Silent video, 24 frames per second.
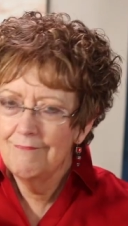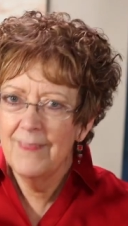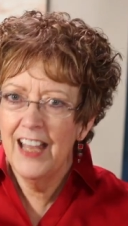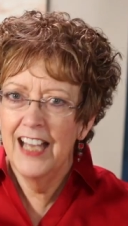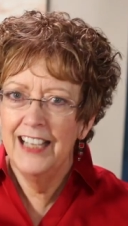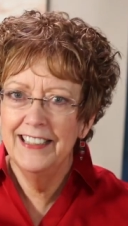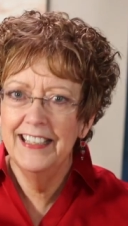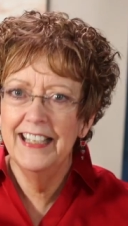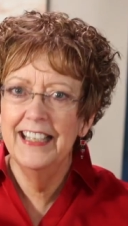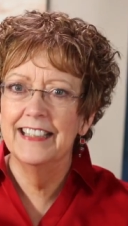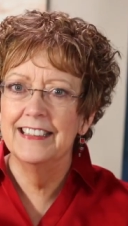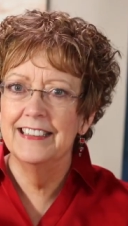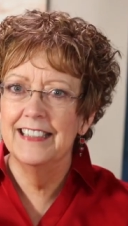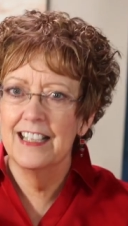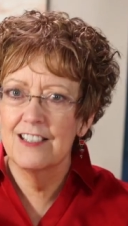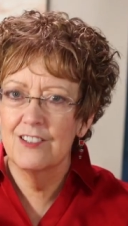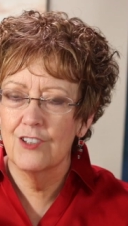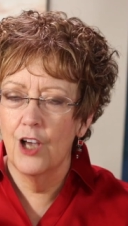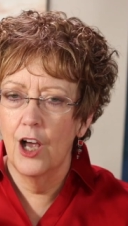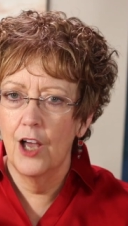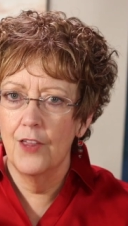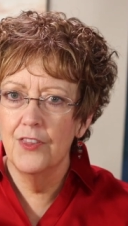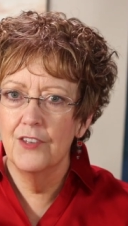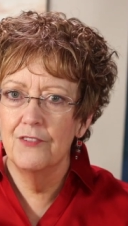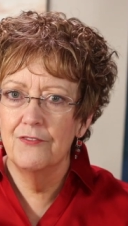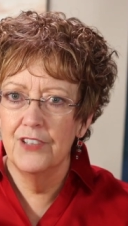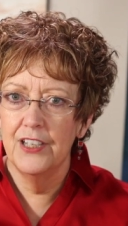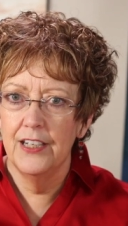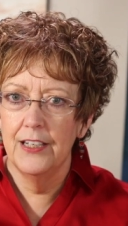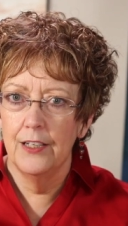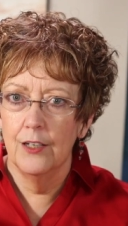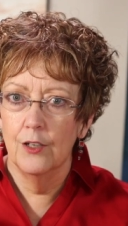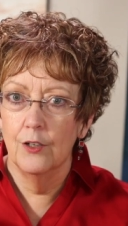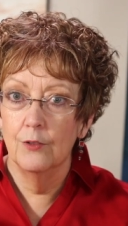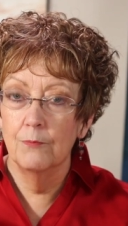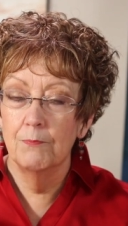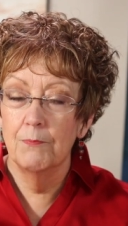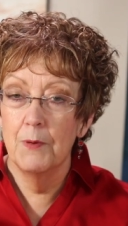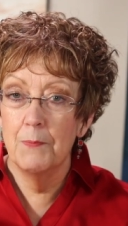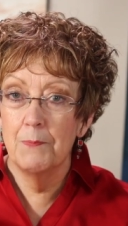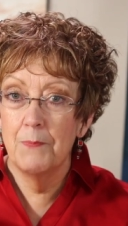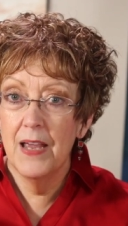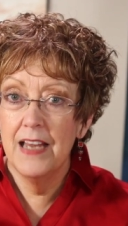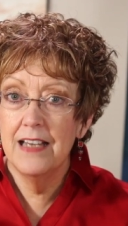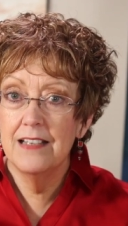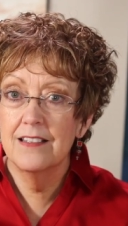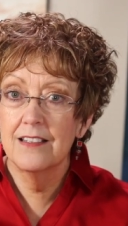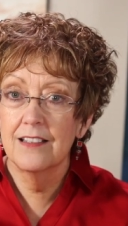Again, it's on the video, but
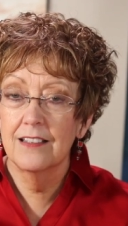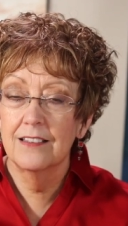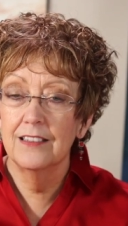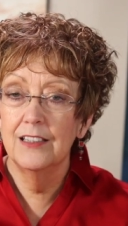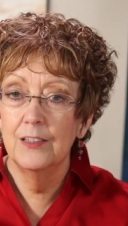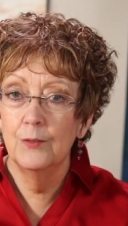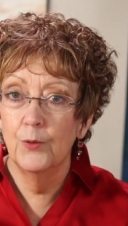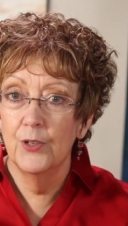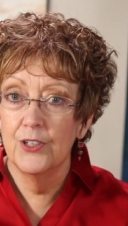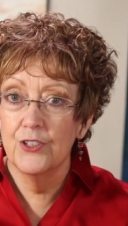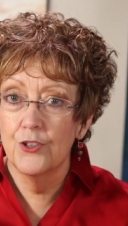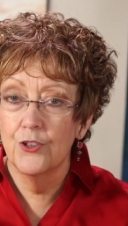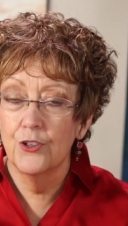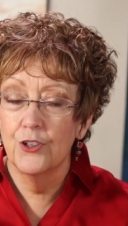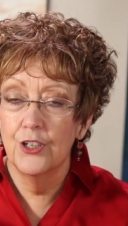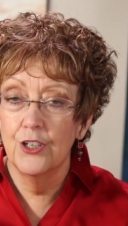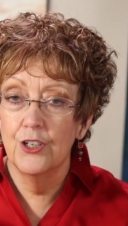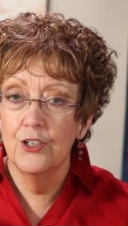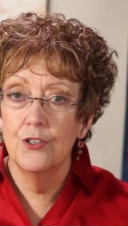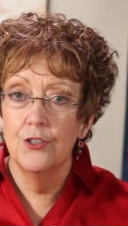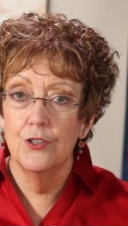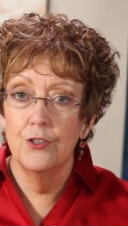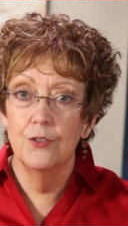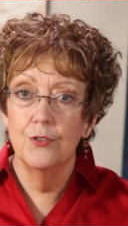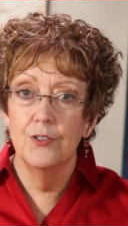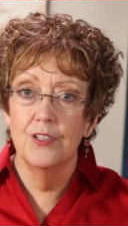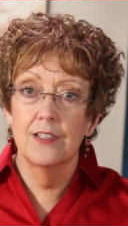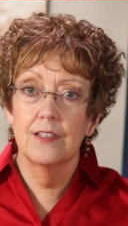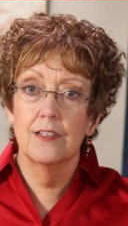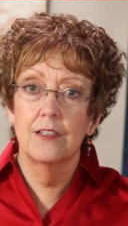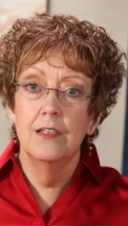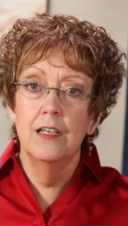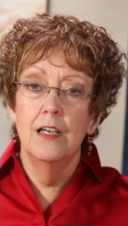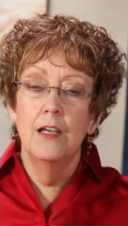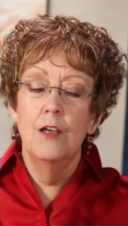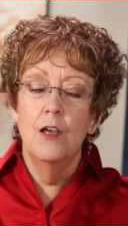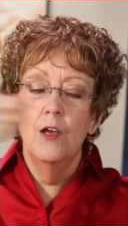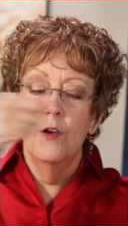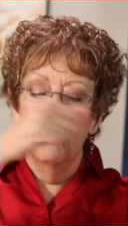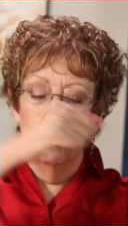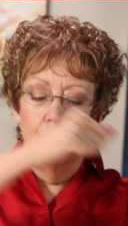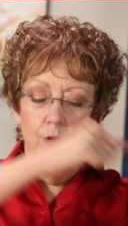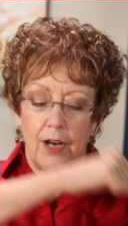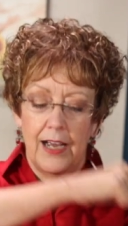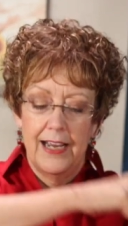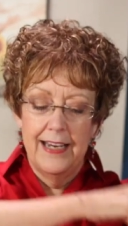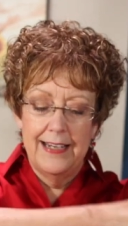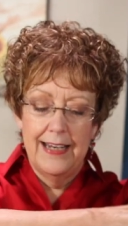basically what you're going to do is
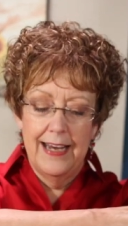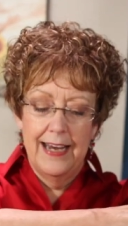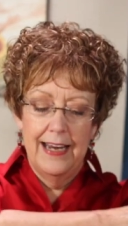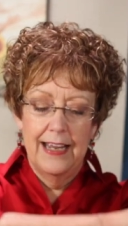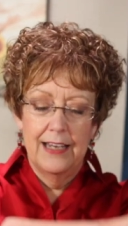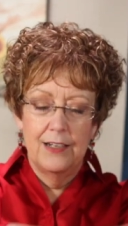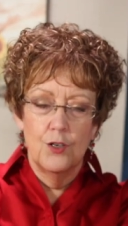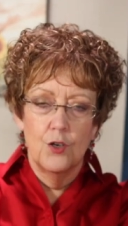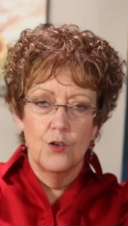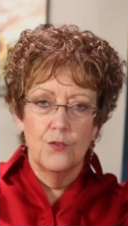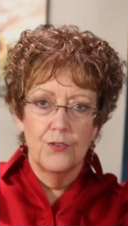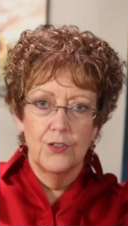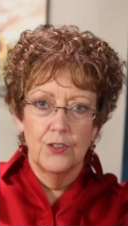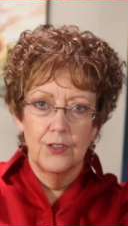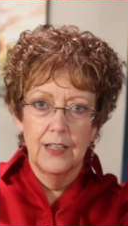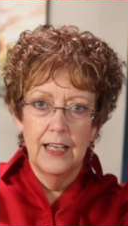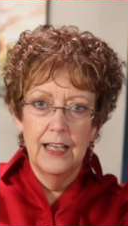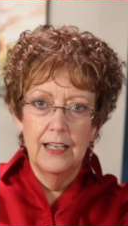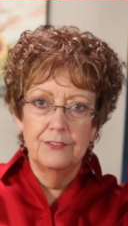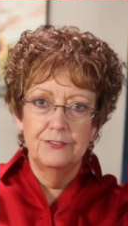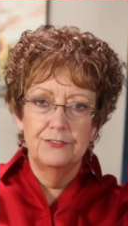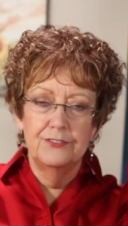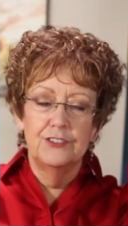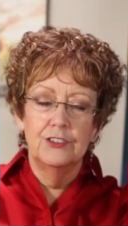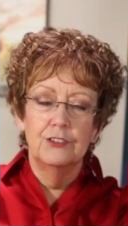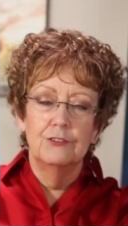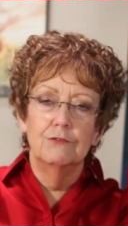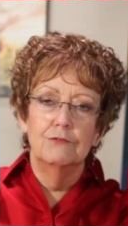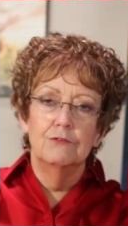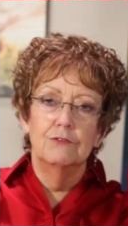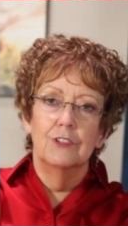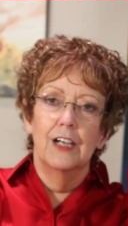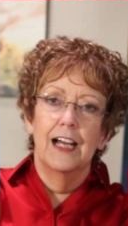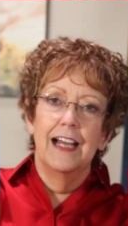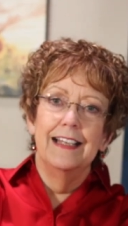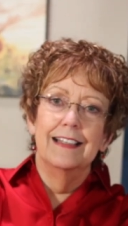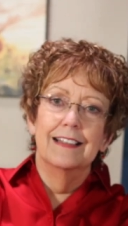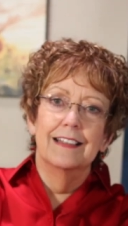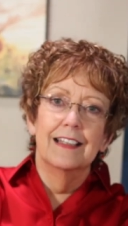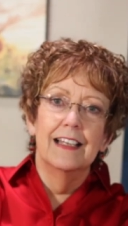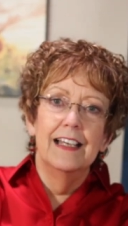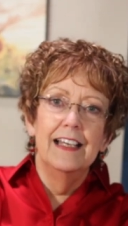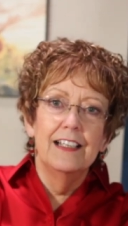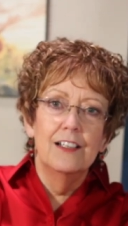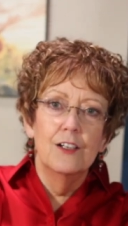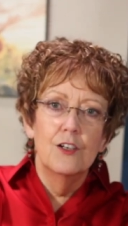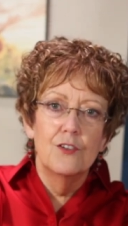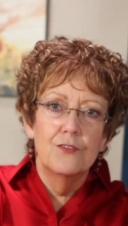right hand over left, right
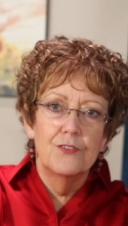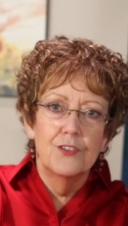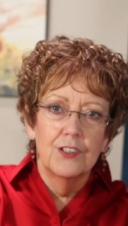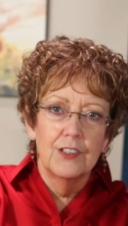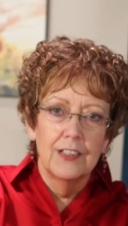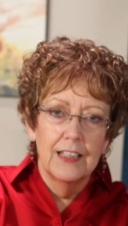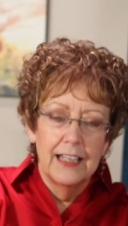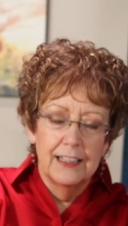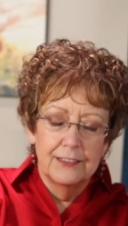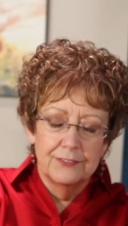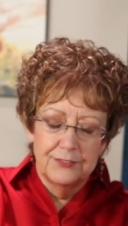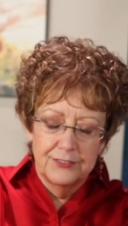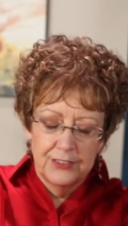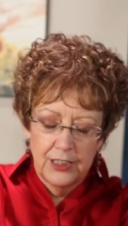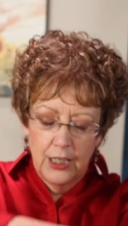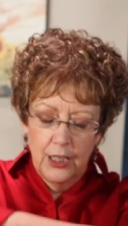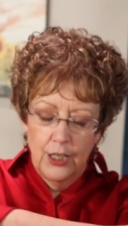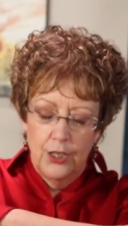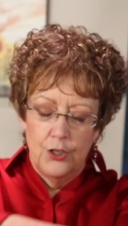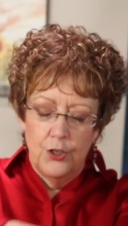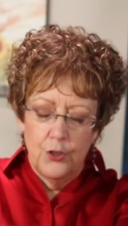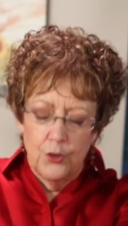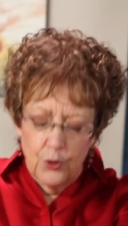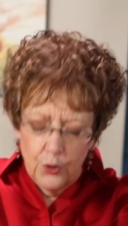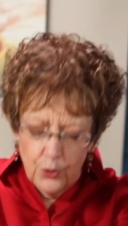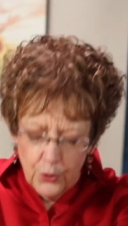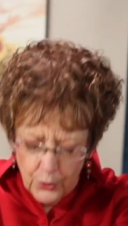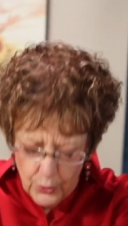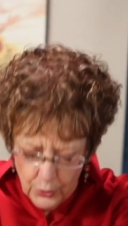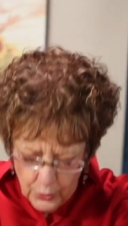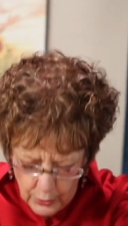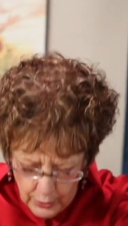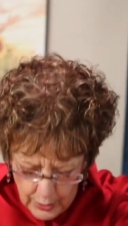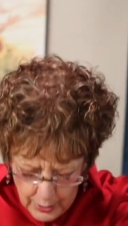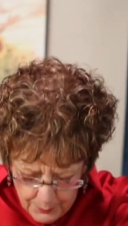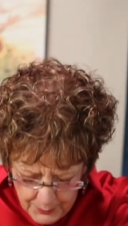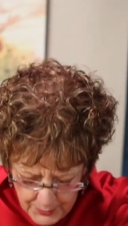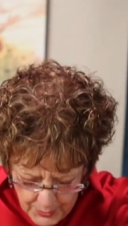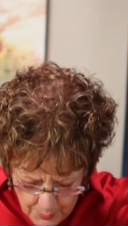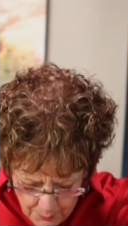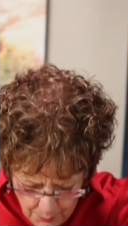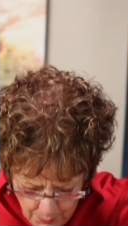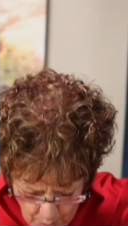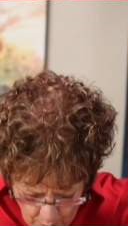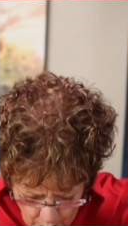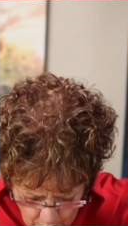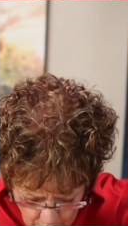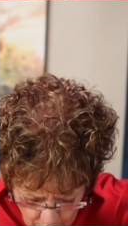leg over left, you curl up in a
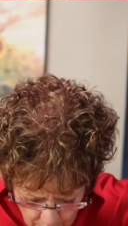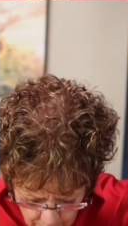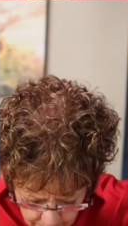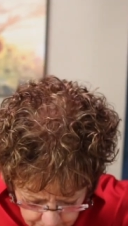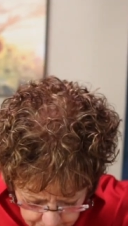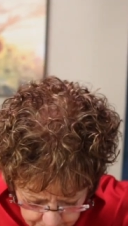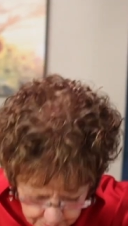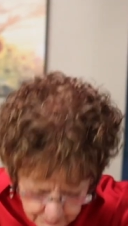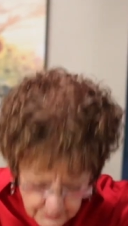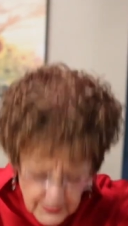ball,